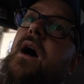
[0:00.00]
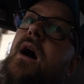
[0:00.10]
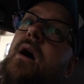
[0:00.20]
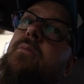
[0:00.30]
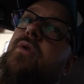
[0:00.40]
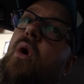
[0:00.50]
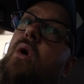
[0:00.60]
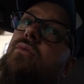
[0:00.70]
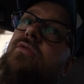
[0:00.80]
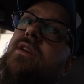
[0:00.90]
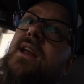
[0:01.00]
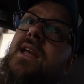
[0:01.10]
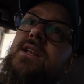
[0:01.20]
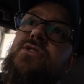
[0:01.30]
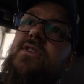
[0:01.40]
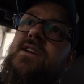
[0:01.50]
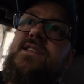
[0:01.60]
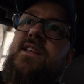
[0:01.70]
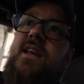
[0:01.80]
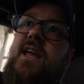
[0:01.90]
I'm not really
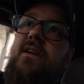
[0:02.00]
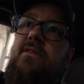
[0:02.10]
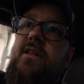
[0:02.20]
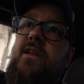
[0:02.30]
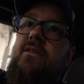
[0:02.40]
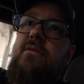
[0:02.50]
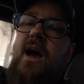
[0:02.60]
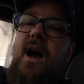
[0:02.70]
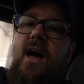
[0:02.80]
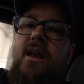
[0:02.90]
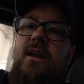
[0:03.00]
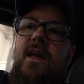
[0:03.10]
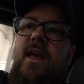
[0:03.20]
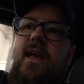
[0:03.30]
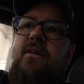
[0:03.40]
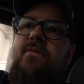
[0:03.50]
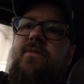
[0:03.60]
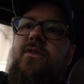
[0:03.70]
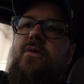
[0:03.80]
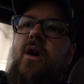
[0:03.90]
interested in hearing that you can if
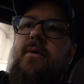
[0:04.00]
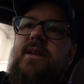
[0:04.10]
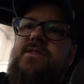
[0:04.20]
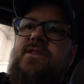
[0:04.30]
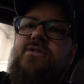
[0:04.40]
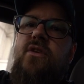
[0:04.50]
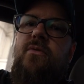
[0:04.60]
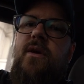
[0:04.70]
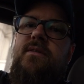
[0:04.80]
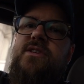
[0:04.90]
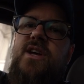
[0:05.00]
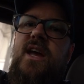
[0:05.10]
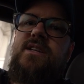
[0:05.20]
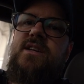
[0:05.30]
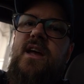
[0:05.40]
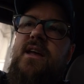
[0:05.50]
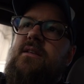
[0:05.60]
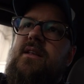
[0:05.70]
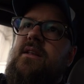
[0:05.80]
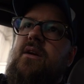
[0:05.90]
you go into the software and change it,
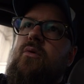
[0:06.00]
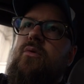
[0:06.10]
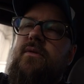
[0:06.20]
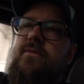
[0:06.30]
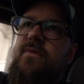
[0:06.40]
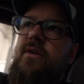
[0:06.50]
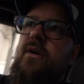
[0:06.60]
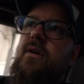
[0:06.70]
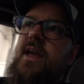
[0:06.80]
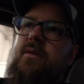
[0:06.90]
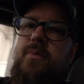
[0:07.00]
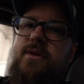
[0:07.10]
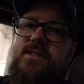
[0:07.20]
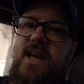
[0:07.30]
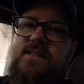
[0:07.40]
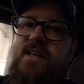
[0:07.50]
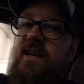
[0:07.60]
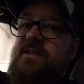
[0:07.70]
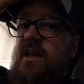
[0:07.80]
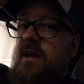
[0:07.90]
all of the input
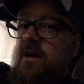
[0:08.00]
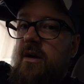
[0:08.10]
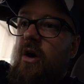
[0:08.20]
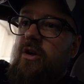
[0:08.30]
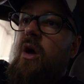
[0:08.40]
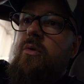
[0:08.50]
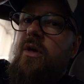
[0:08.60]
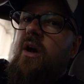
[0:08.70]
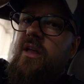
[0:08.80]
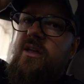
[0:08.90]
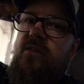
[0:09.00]
settings. I know that I can